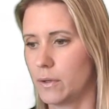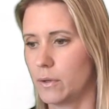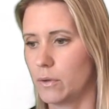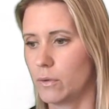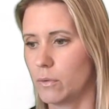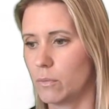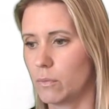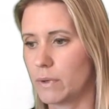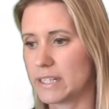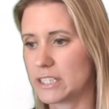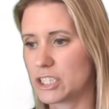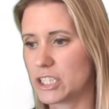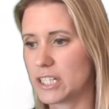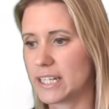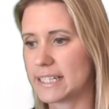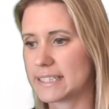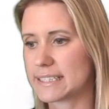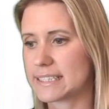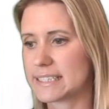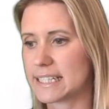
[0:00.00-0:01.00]
which
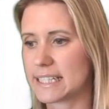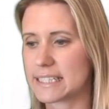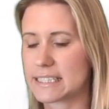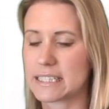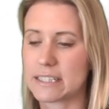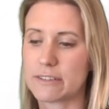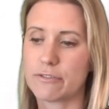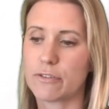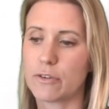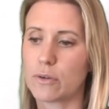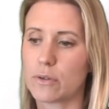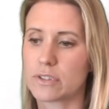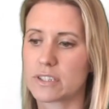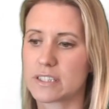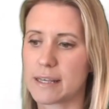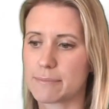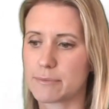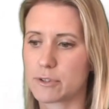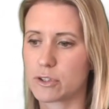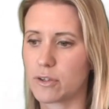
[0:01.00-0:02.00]
is 64
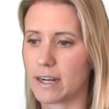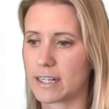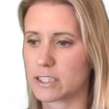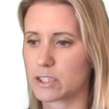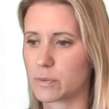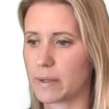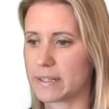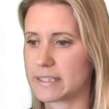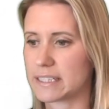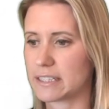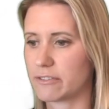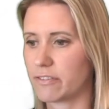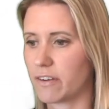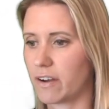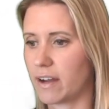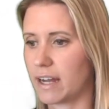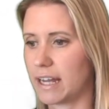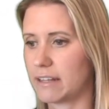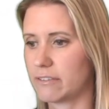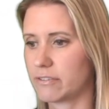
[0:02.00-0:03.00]
subtract
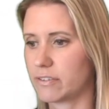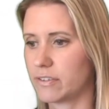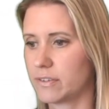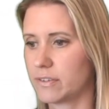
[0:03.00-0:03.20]
25,